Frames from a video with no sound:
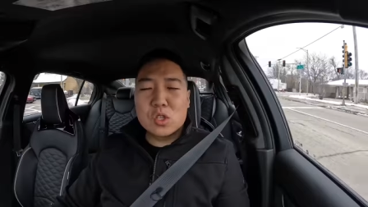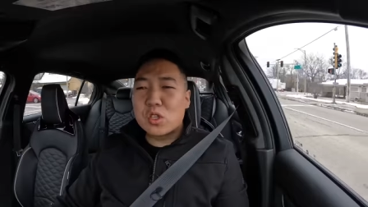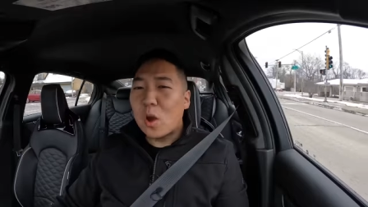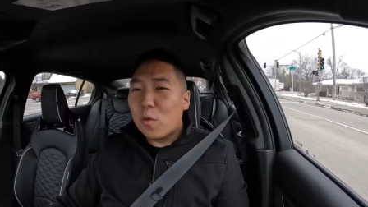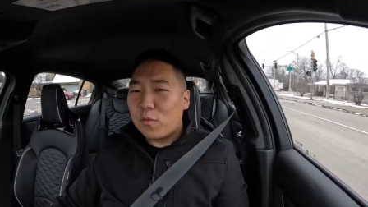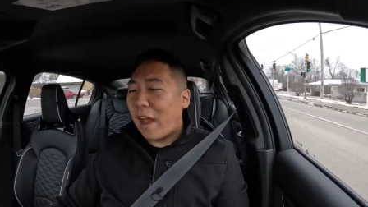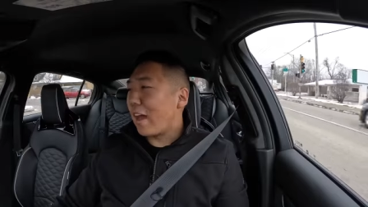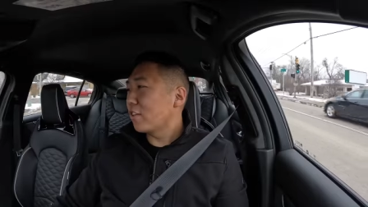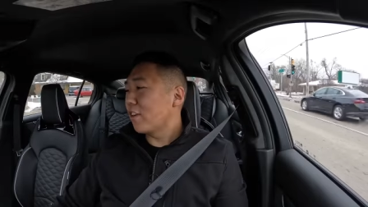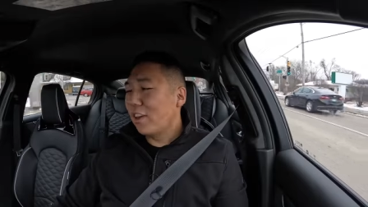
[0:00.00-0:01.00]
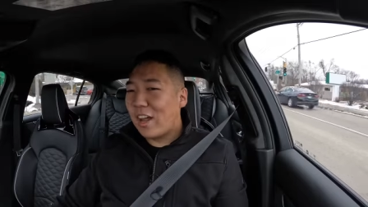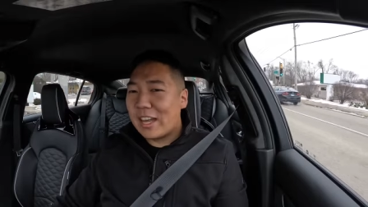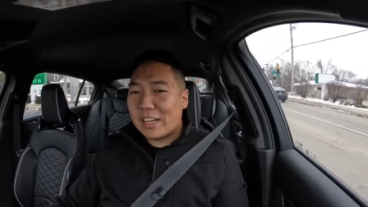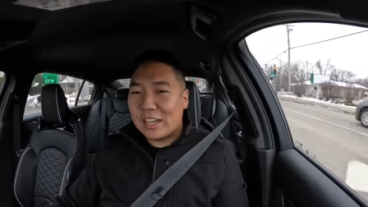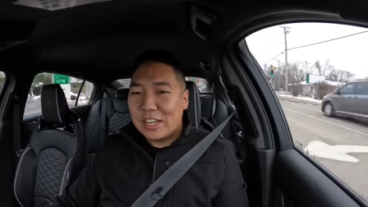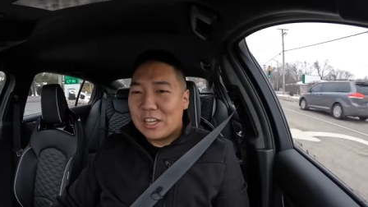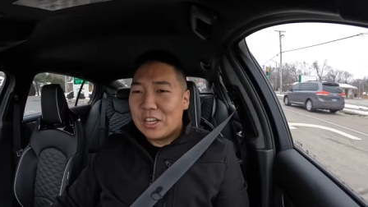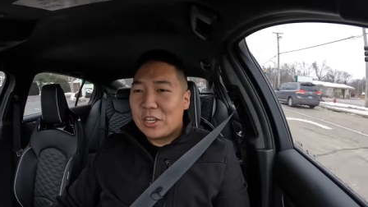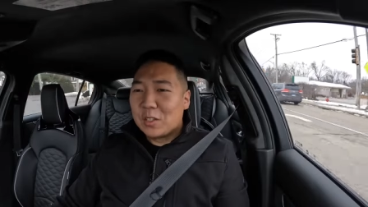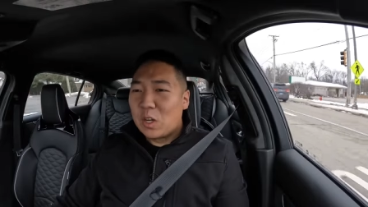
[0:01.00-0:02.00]
so fast. Like,
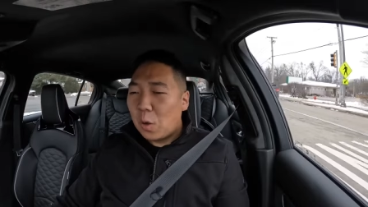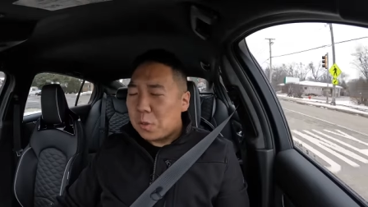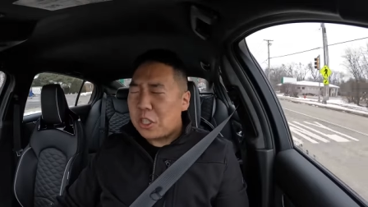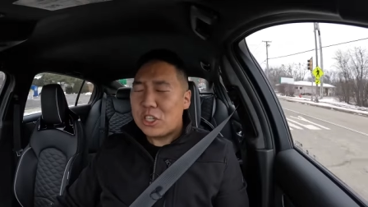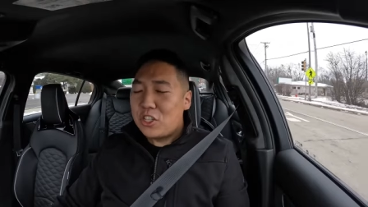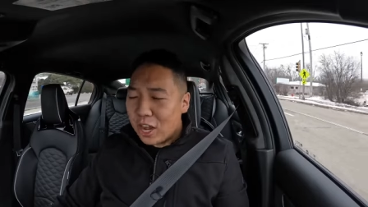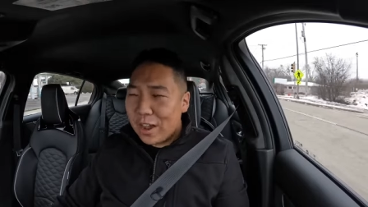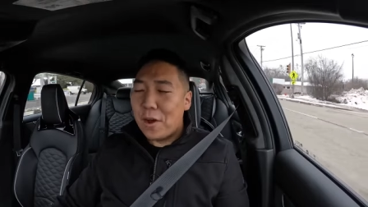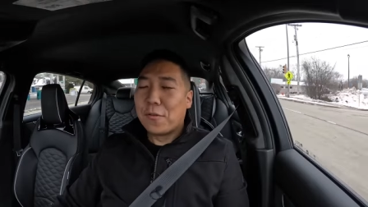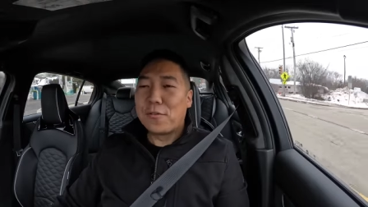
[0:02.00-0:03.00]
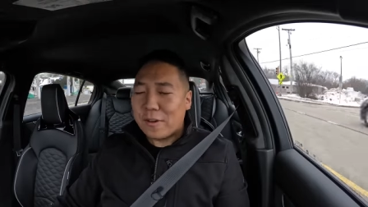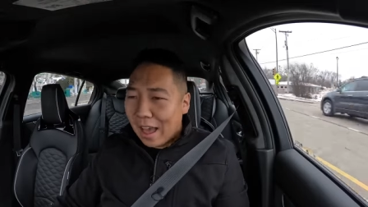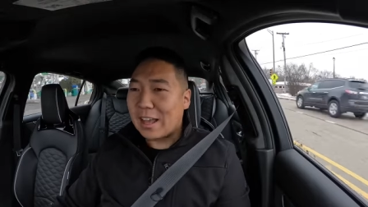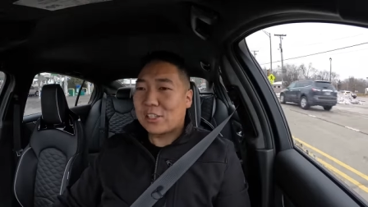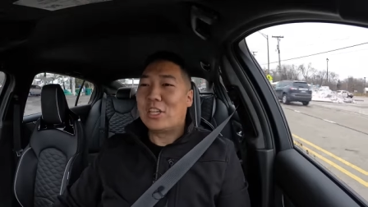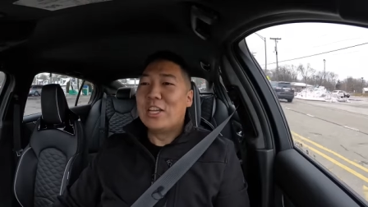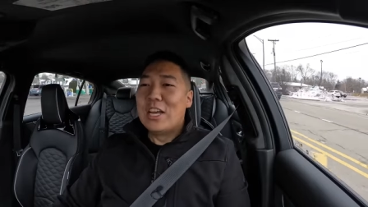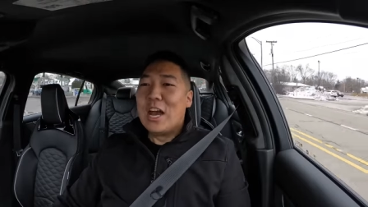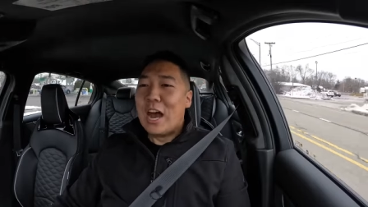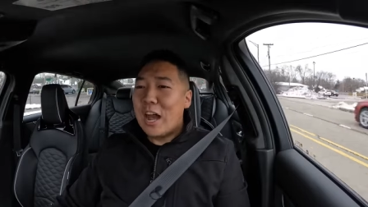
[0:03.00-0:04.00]
go to jail fast.
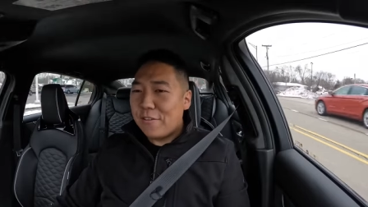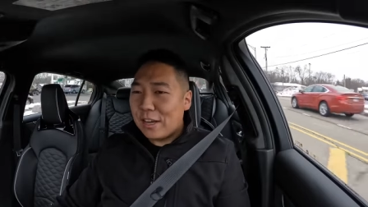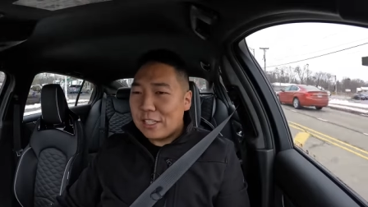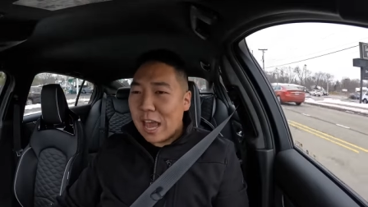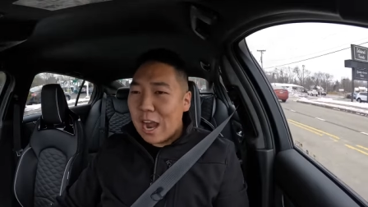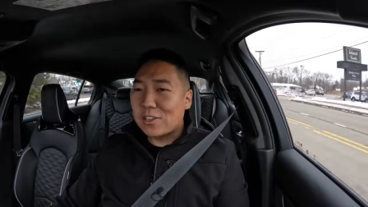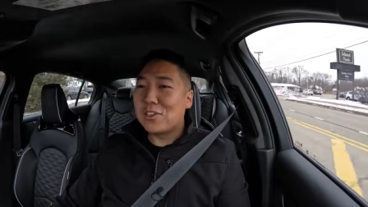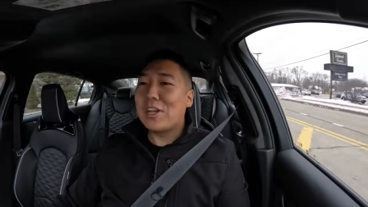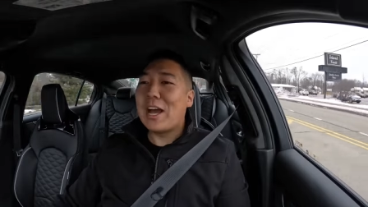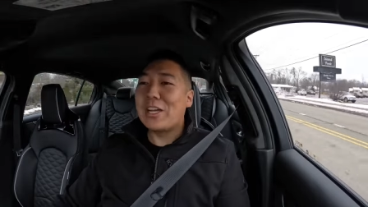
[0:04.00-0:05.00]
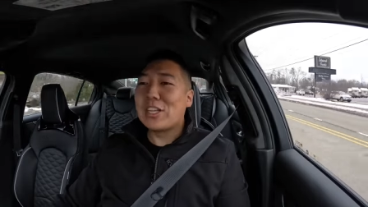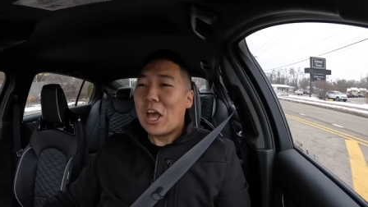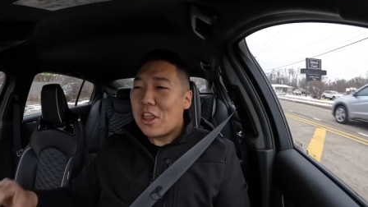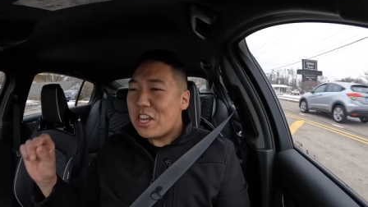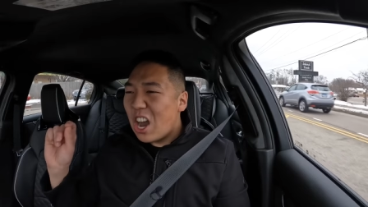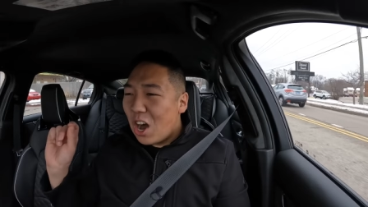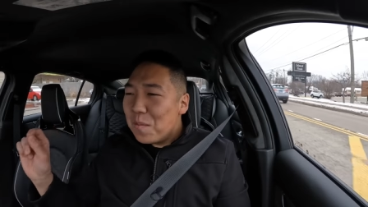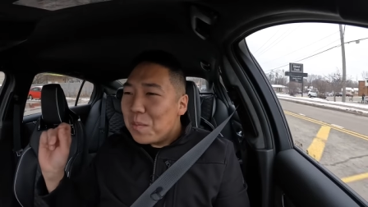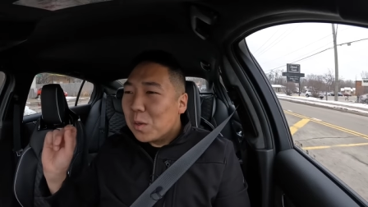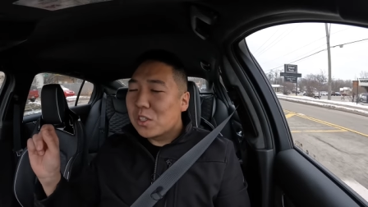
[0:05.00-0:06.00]
I have had to exercise the
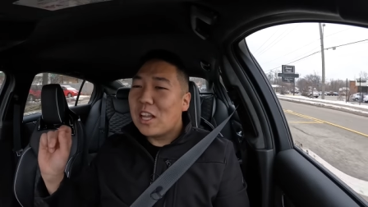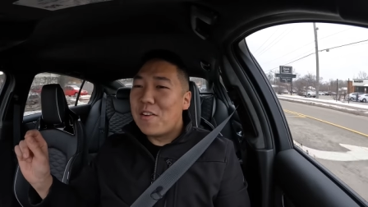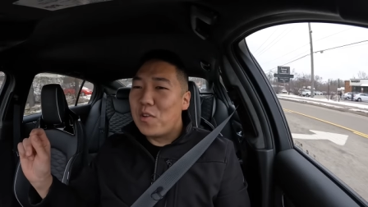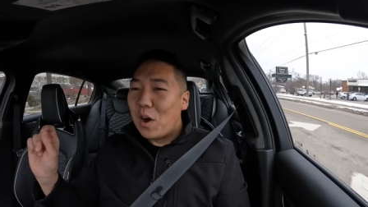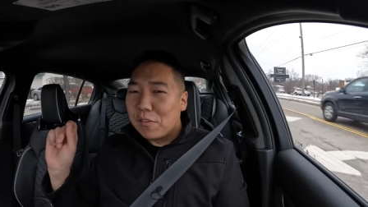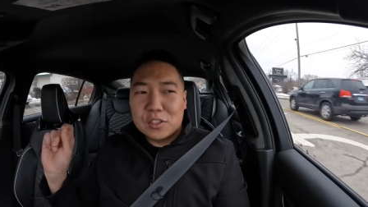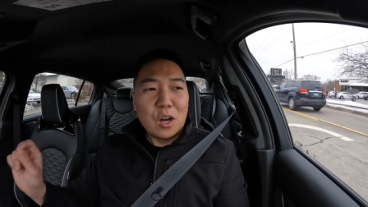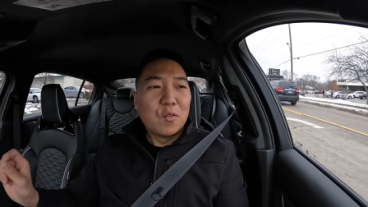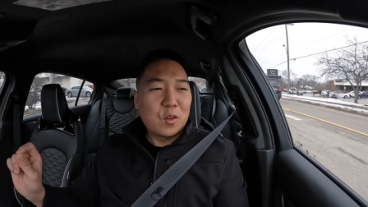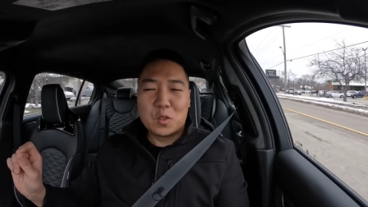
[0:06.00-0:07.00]
utmost level of self